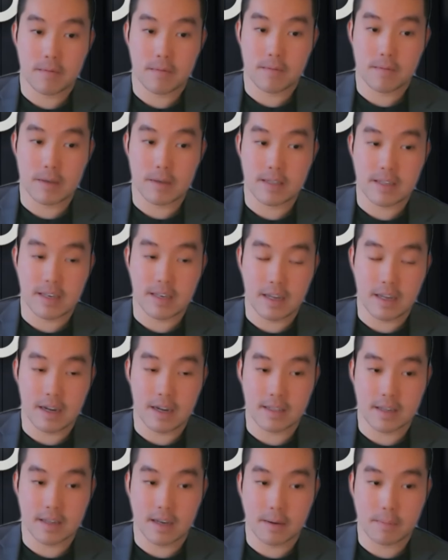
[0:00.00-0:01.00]
we see it
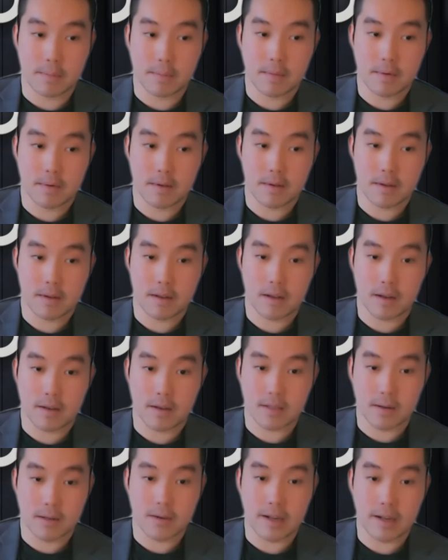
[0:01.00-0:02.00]
as
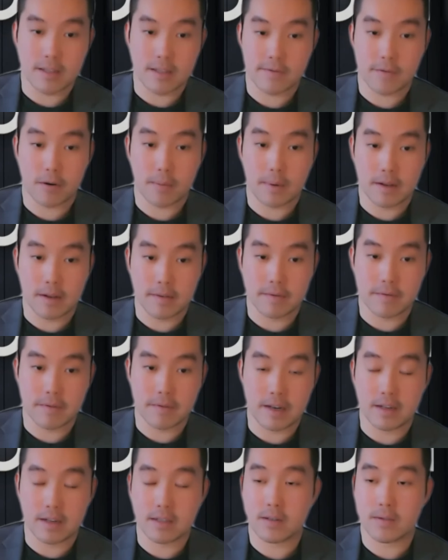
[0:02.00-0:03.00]
also
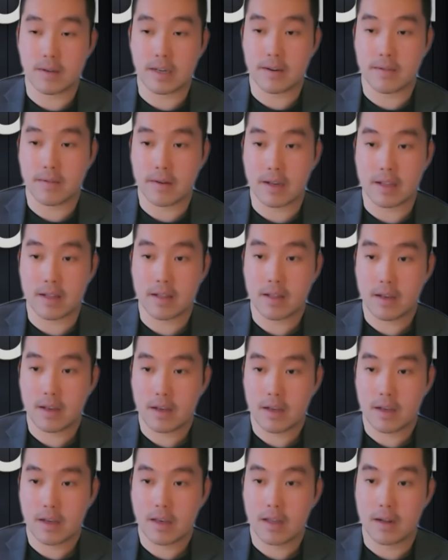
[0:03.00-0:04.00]
transformative industry, right?
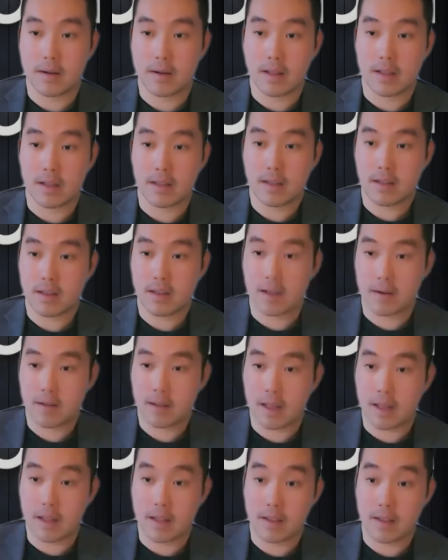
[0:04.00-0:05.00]

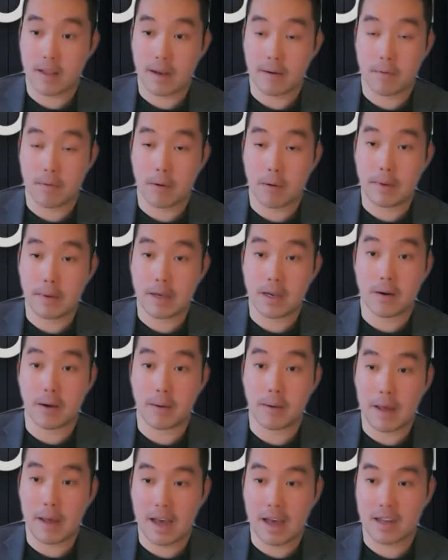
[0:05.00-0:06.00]
That won't be
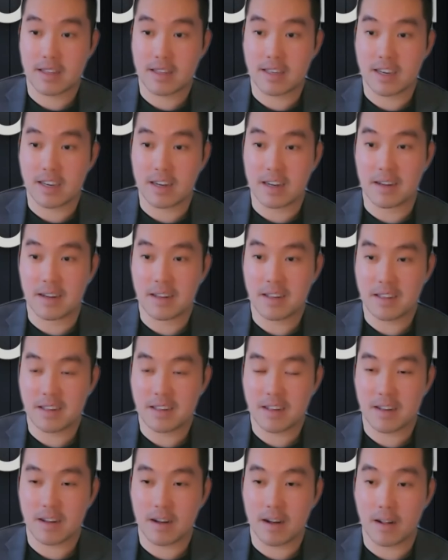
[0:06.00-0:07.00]
going back to
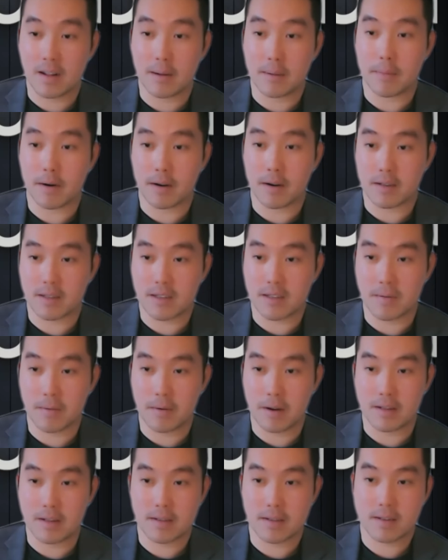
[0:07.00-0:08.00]
all in person
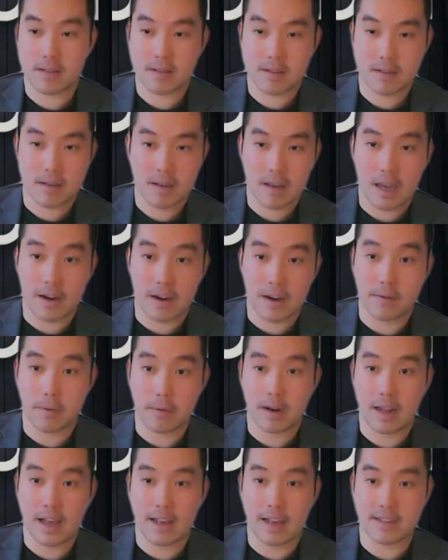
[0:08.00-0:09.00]
once
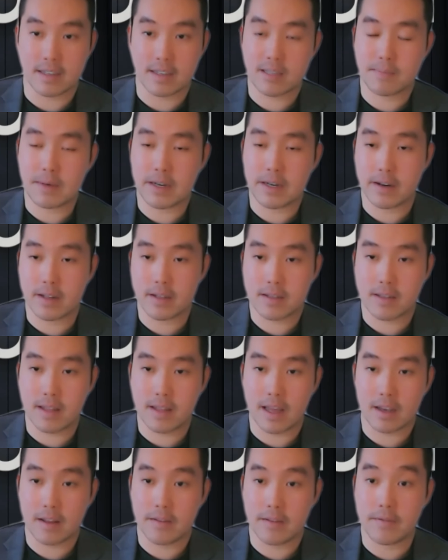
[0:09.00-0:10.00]
everyone has experienced
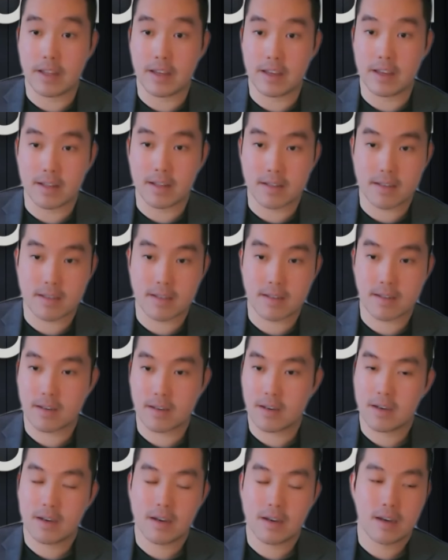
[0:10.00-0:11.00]
that convenience
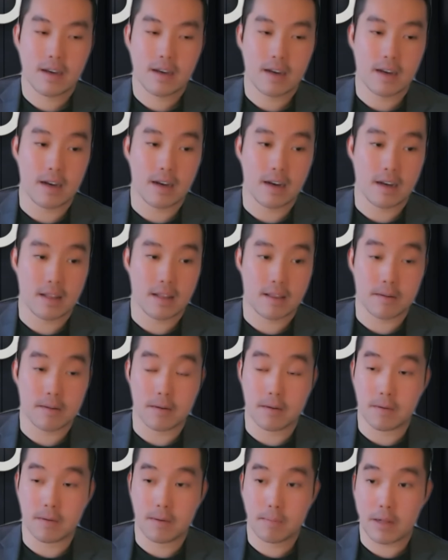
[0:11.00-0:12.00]

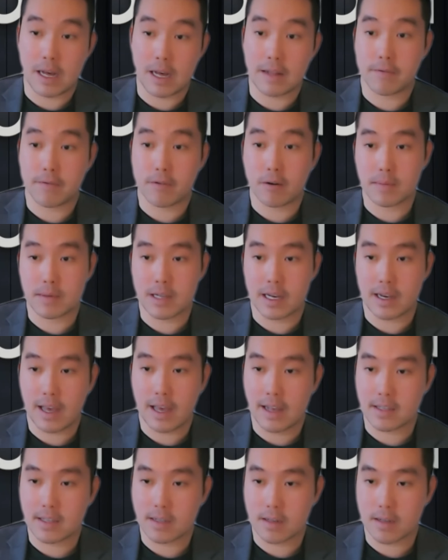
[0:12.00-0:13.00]
through platforms like
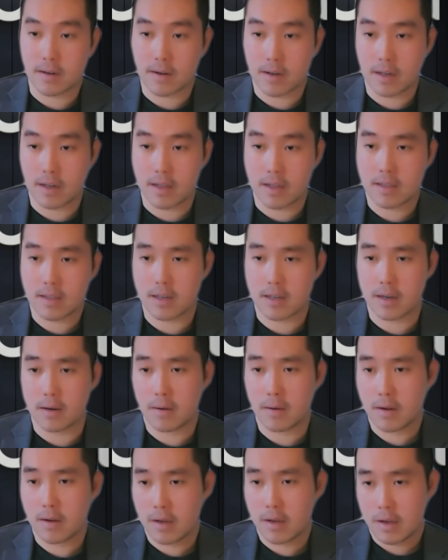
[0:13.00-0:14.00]
AZZLY, right? So